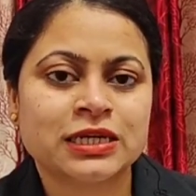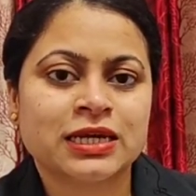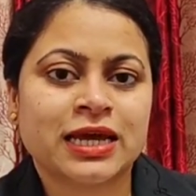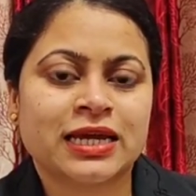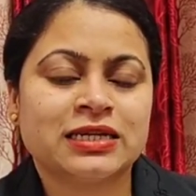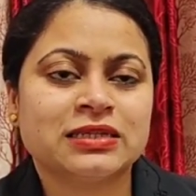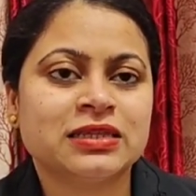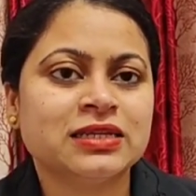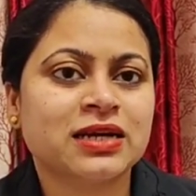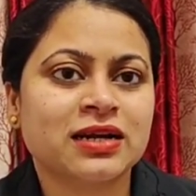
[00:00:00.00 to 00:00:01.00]
And
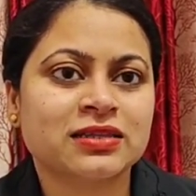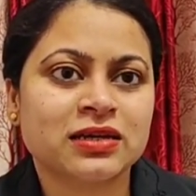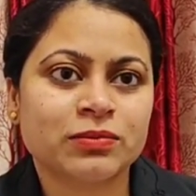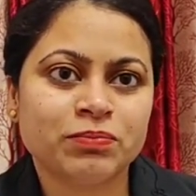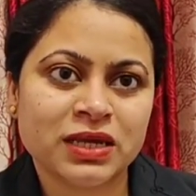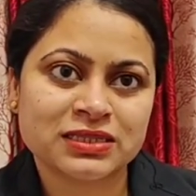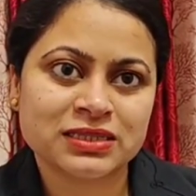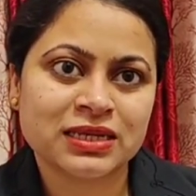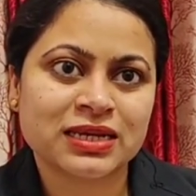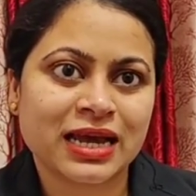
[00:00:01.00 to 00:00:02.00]
these are the
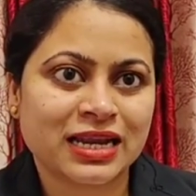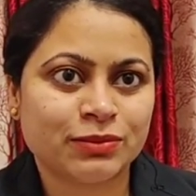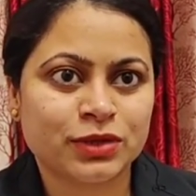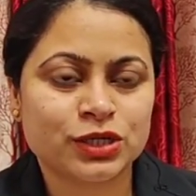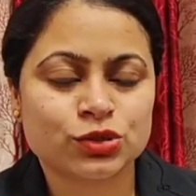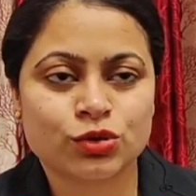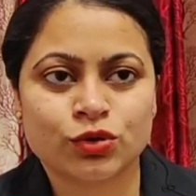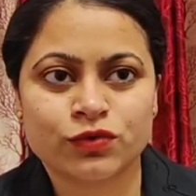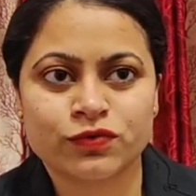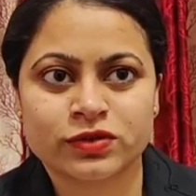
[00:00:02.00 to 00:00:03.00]
basic elements
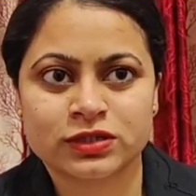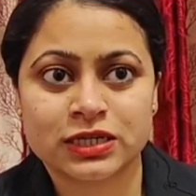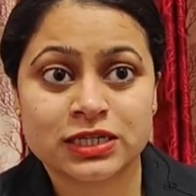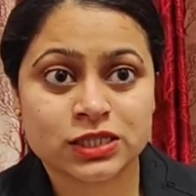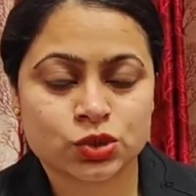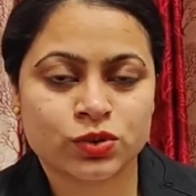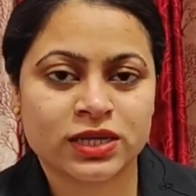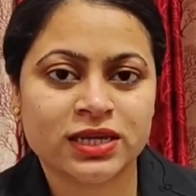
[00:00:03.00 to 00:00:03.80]
of a story.